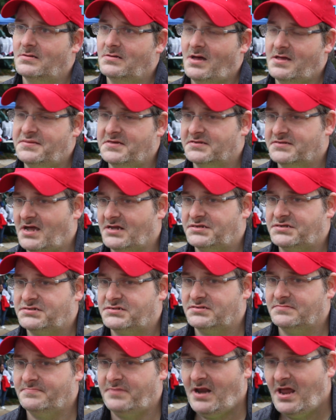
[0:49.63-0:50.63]
I think
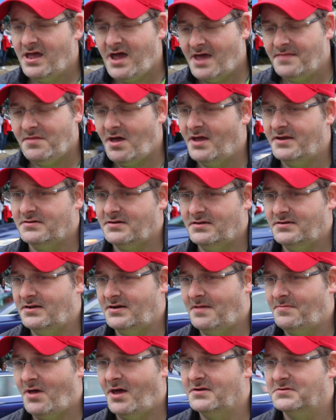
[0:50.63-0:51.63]
that's. I'm not,
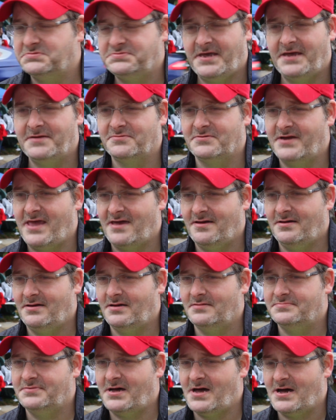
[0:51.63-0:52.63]
and I'm not in favor uh,
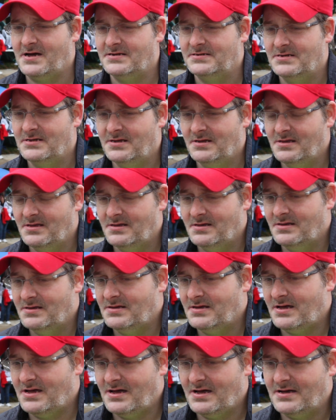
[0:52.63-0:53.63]
of uh,
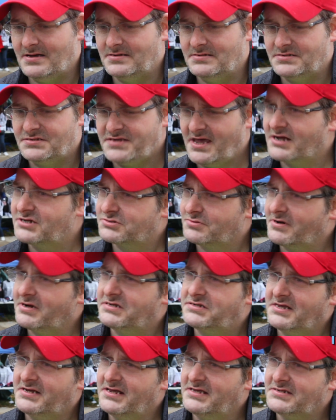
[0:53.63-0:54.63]
uh, sanctuary
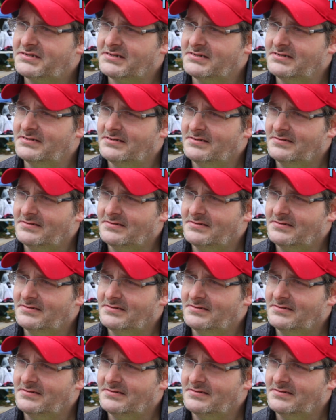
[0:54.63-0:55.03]
cities.